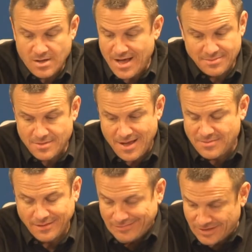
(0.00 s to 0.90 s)
well?
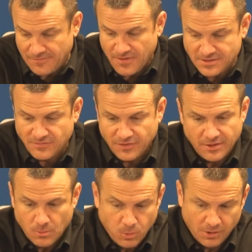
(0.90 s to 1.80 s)
I think
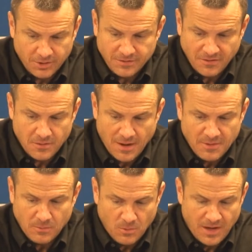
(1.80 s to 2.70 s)
defensively we're good too.
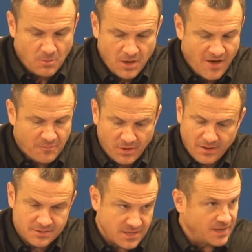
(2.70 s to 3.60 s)
I mean, we have
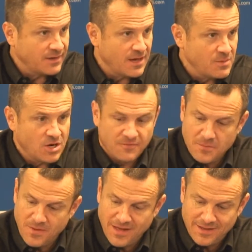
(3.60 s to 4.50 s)
players that can come in
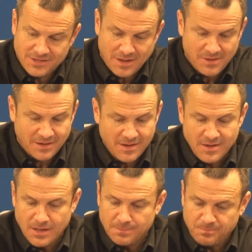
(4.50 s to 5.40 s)
off the bench. I mean,
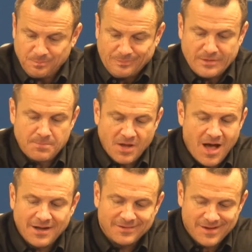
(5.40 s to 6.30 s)

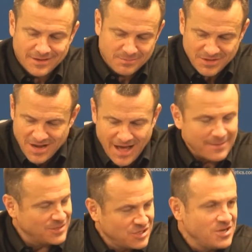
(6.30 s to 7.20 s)
Bianca Dunham did
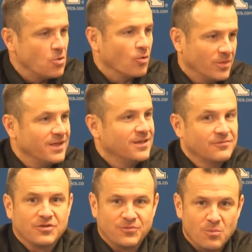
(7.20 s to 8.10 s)
not, she normally
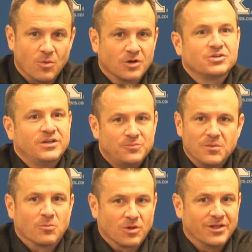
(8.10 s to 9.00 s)
gives us more. She's
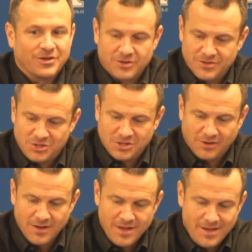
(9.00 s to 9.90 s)
been really good this
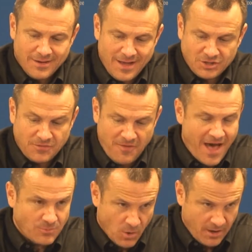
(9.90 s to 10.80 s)
year. Now she
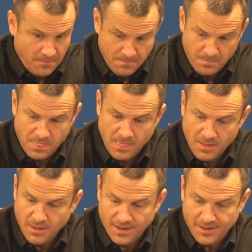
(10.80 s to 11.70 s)
fouled
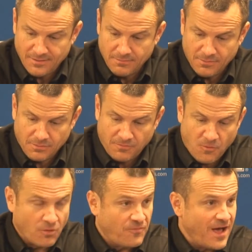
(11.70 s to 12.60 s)
well.
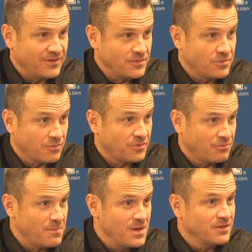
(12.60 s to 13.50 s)
4 fouls in
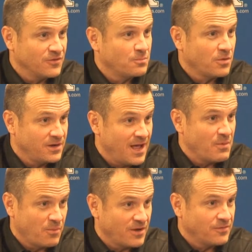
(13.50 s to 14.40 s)
3 minutes is pretty
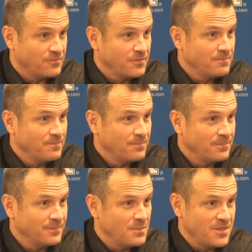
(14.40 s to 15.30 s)
damn impressive.
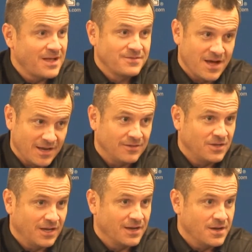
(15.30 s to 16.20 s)
I mean, that's not
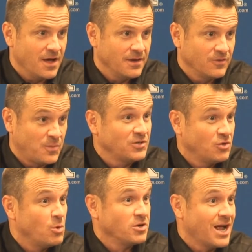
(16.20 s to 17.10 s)
easy to get done,
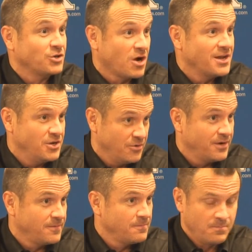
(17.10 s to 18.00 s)
especially when you're not trying to do
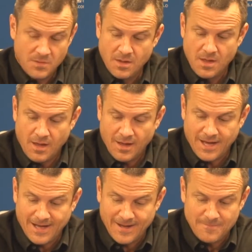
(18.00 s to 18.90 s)

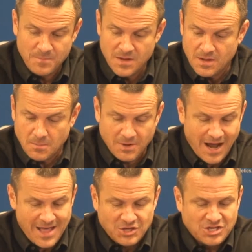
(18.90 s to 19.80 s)
it.
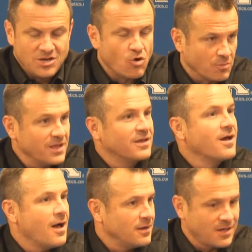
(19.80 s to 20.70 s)
But she normally
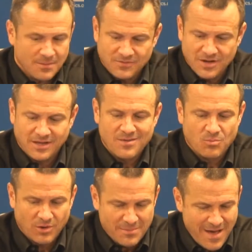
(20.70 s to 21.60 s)
comes in and
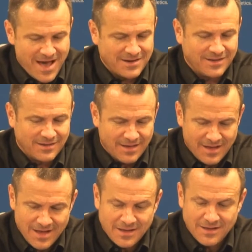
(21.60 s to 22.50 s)
can rebound
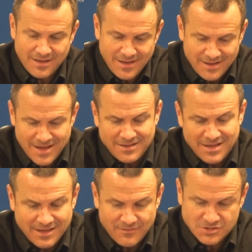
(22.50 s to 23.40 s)

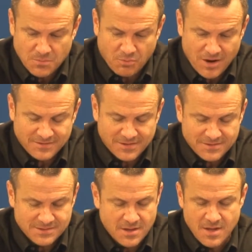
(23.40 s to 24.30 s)
and give us a
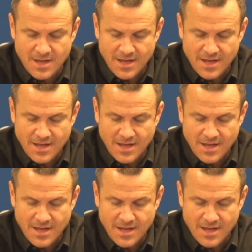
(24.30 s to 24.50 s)
presence.